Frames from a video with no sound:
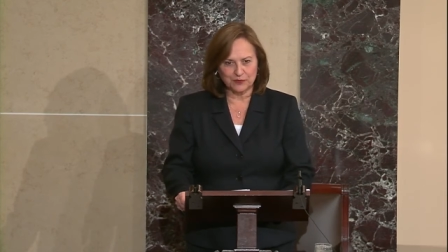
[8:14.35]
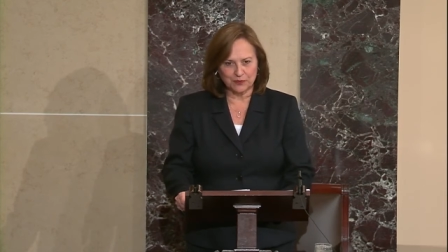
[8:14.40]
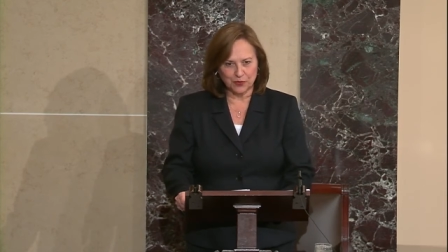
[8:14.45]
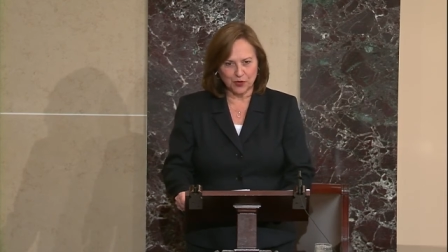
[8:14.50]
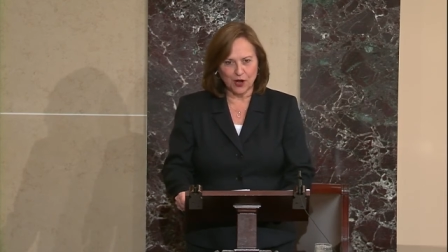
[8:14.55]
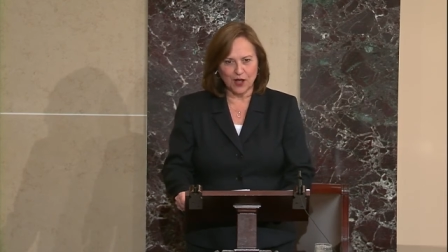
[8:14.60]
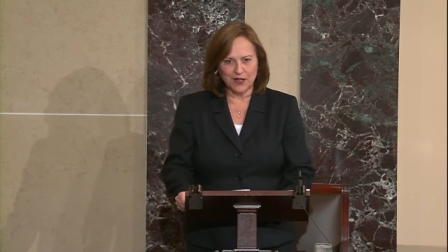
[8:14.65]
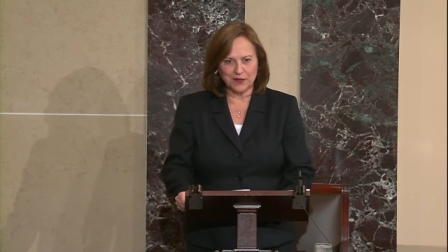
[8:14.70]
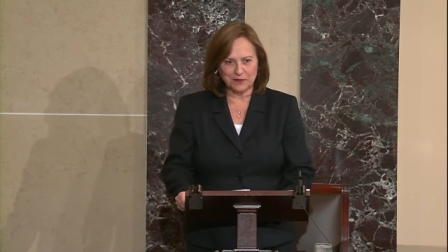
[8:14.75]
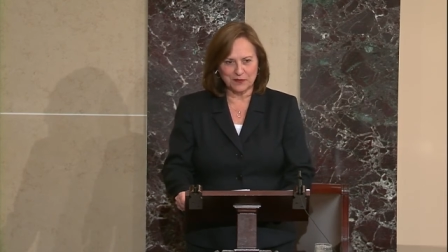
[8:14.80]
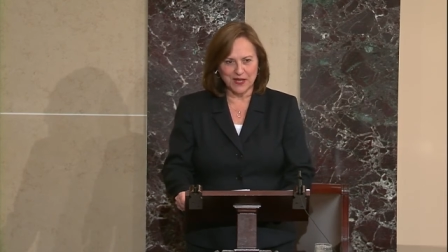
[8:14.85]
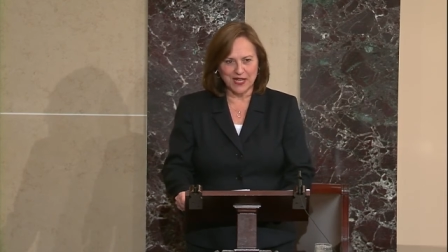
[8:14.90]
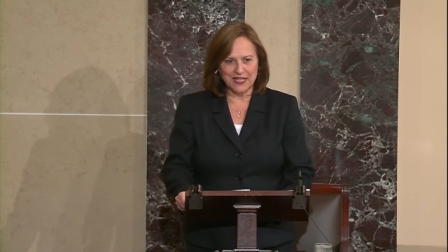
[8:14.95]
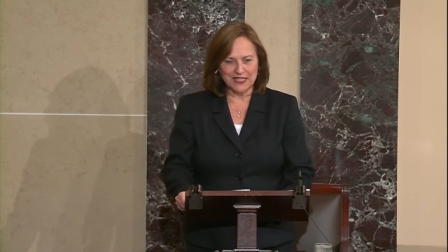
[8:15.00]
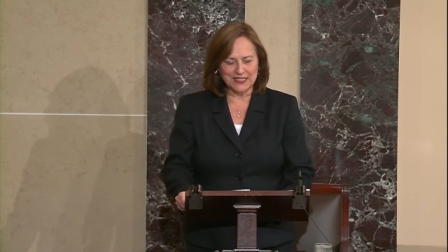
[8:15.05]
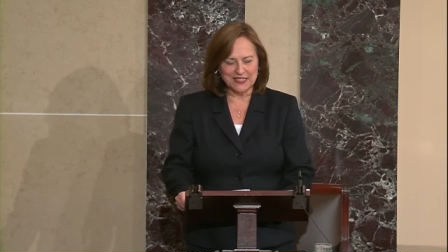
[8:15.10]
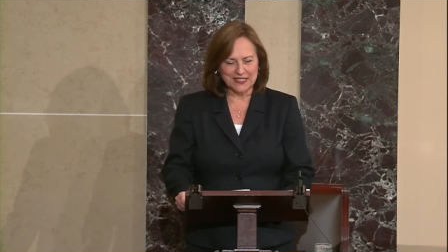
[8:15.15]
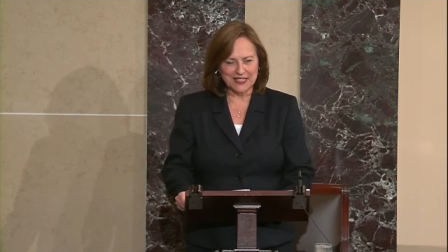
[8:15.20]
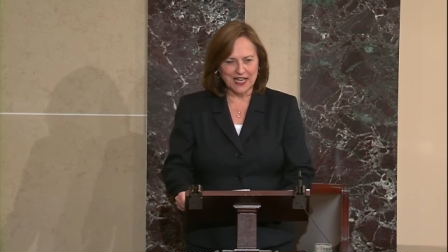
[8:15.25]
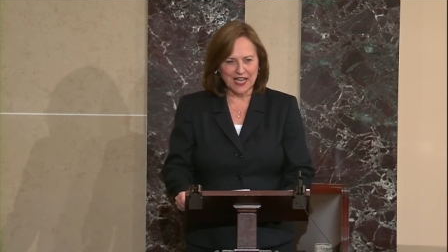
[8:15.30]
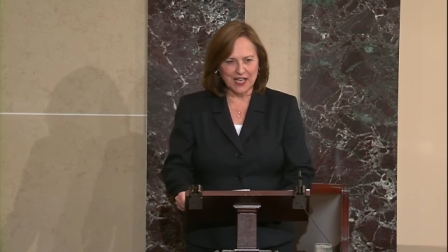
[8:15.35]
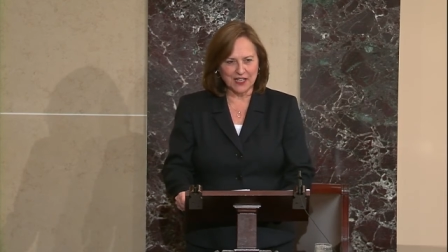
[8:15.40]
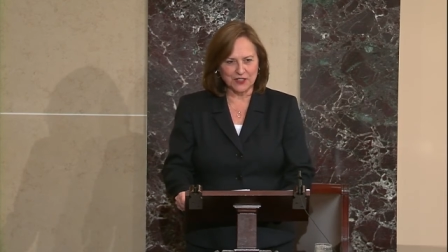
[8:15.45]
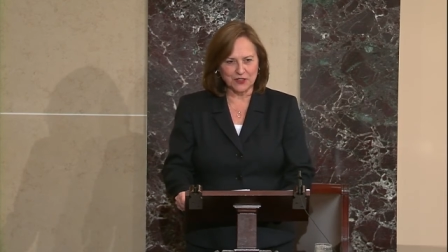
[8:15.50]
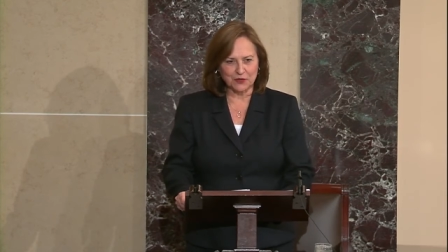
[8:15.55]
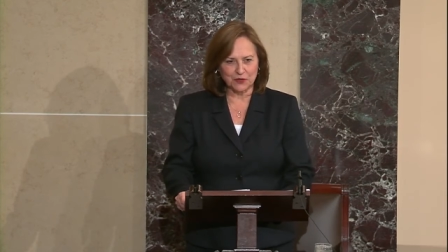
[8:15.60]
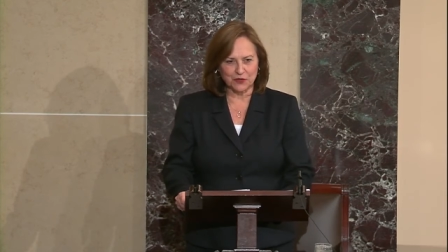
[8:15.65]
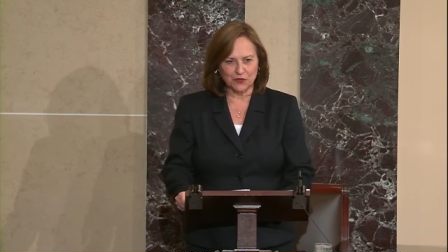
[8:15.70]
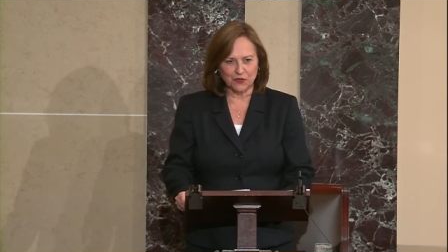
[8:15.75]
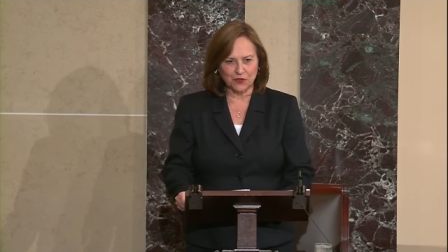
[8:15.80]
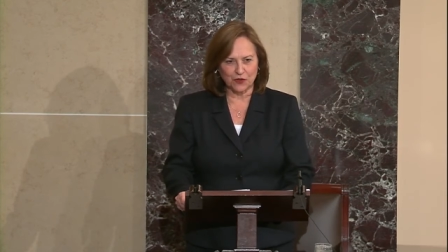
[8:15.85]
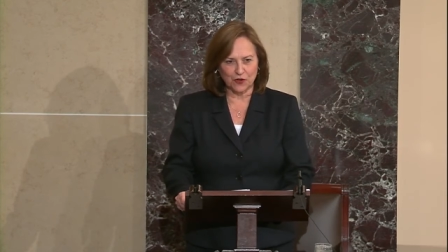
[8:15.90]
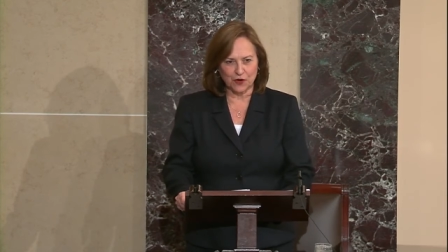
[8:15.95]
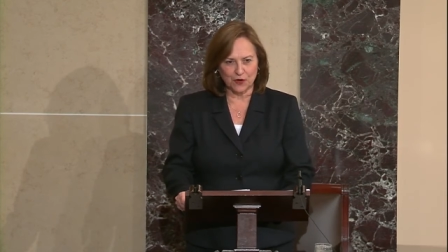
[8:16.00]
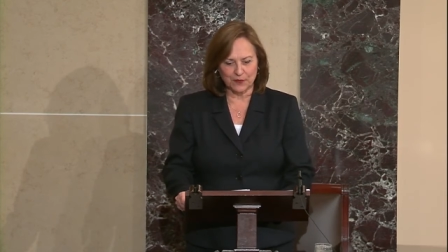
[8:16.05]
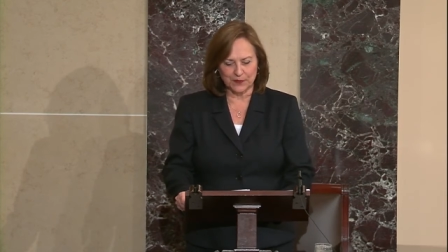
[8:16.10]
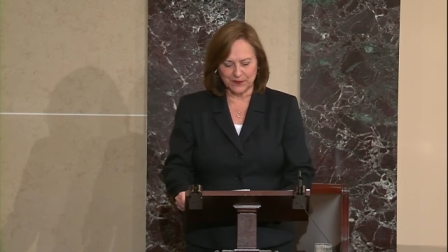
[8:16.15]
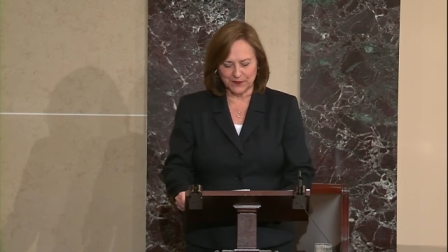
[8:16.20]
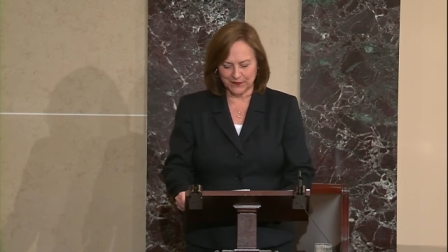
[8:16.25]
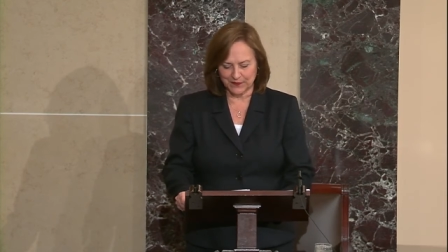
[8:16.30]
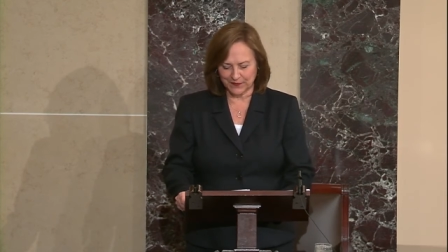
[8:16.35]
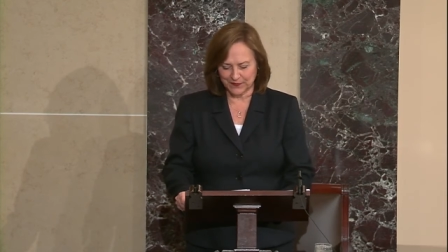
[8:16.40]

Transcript: broad based tax reform.